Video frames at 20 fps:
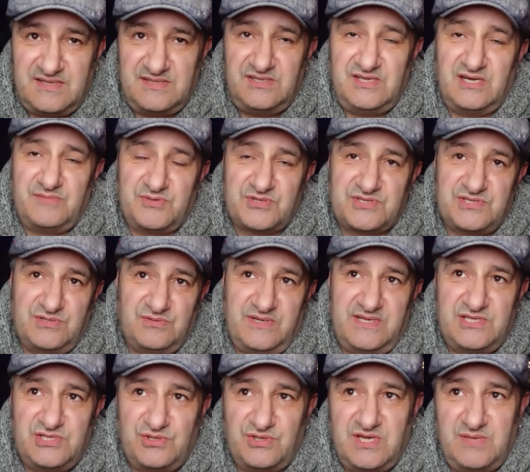Yerebos
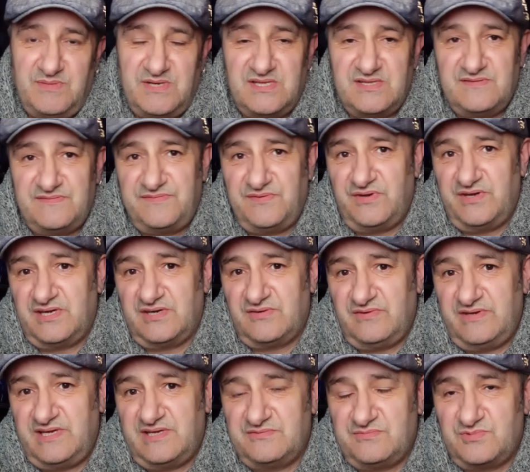Nuli took him into the final
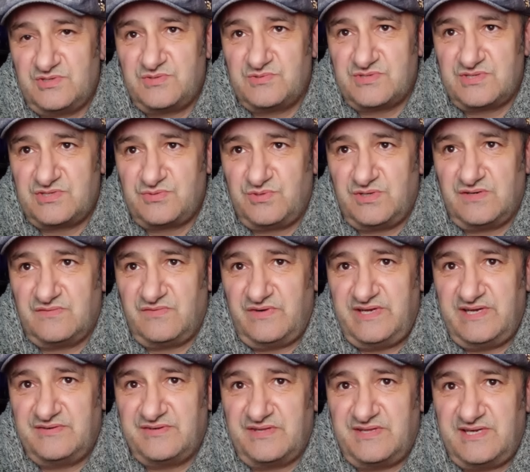round, which was a 12
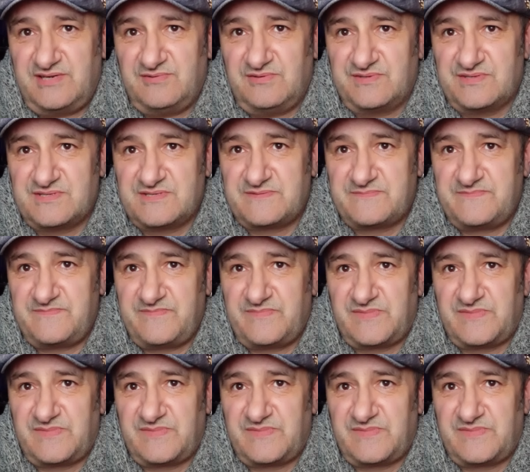rounder, that was.